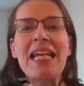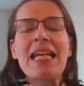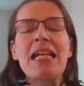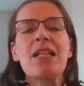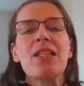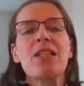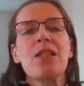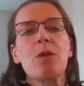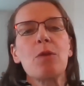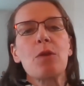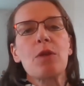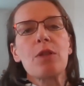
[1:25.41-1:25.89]

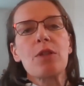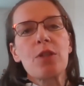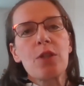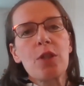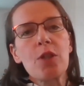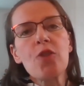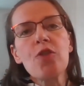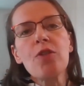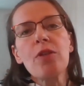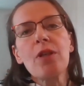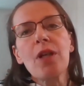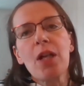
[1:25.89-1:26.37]
So
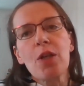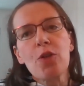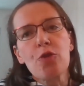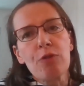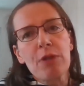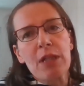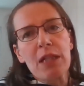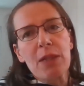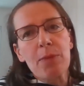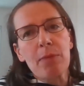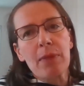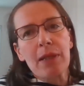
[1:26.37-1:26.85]
surgical
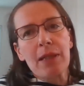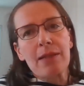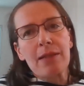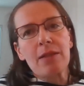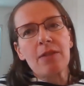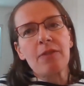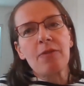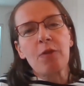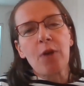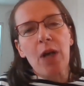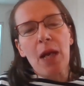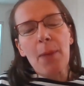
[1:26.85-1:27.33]
treatment
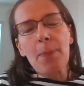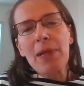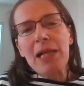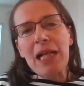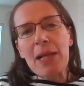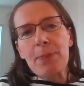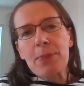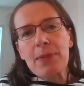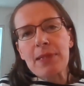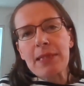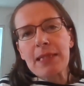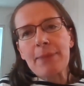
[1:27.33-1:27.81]
for
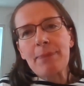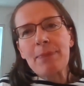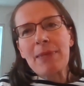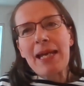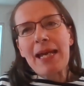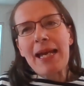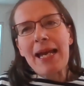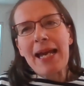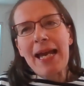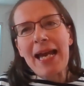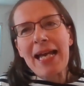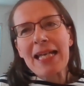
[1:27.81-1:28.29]
epilepsy
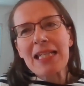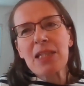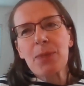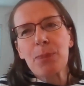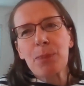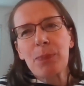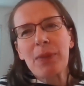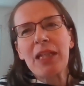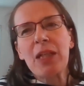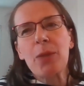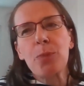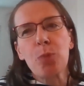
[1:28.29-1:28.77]
has
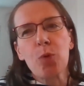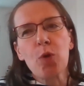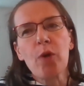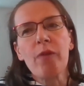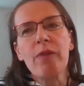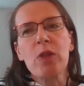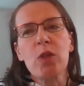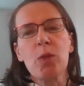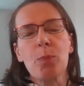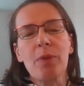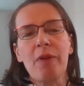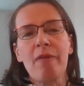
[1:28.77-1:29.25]
been
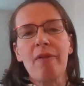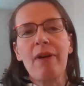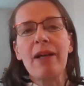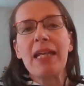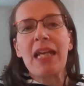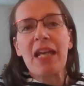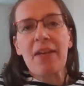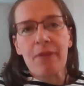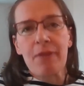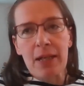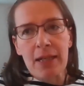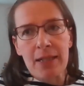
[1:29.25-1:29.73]
proven to be very
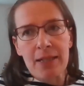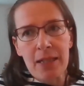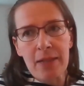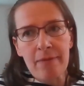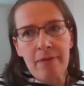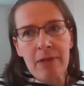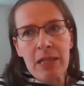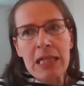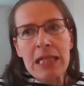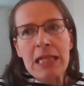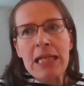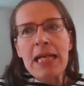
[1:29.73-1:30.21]
effective,
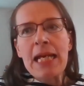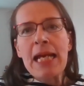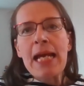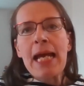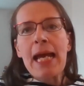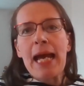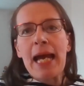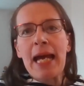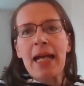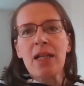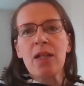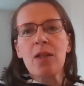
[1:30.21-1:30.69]

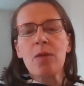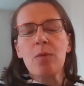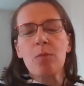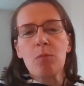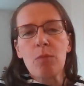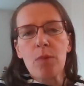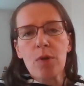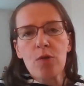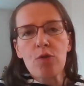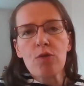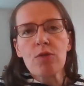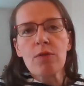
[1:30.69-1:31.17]
and
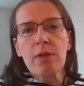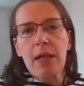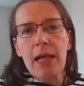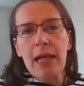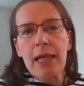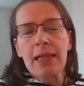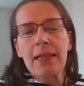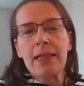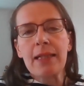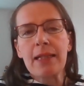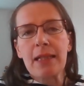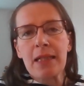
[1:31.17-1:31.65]
most
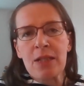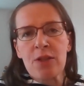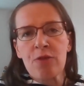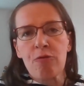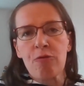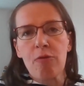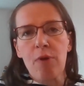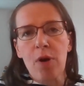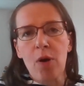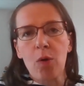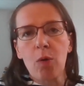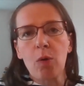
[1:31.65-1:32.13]
likely its
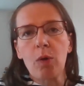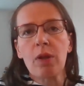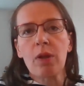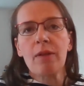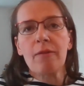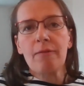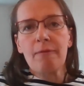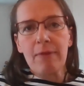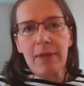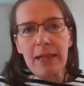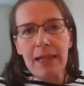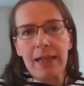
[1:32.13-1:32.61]
role
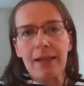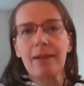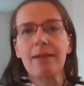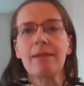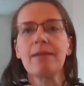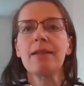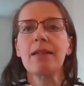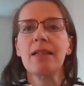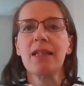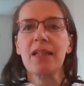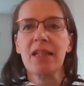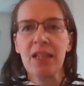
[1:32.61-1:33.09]

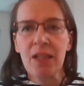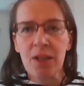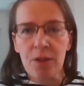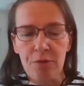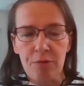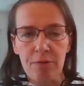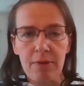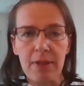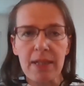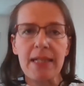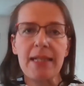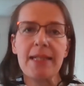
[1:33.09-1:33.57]
will
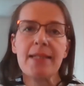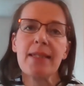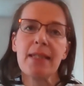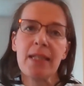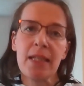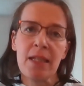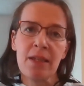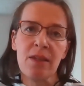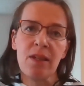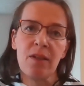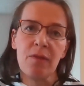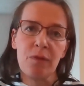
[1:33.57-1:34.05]
increase
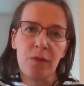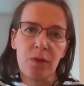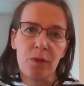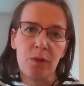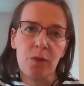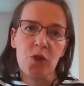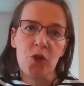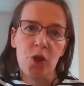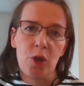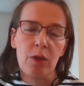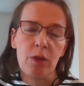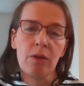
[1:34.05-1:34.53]
in the
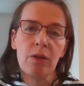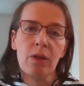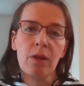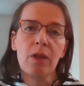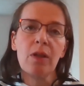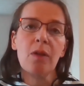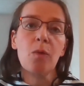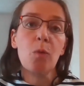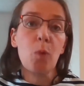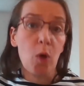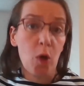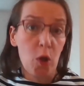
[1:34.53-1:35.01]
future
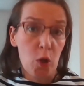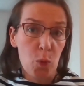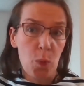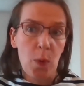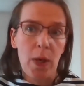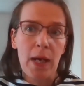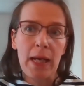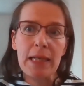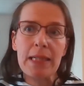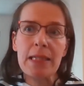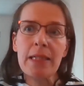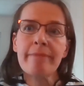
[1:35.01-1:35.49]

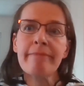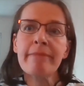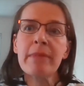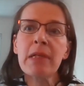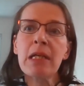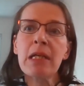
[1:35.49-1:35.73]
worldwide.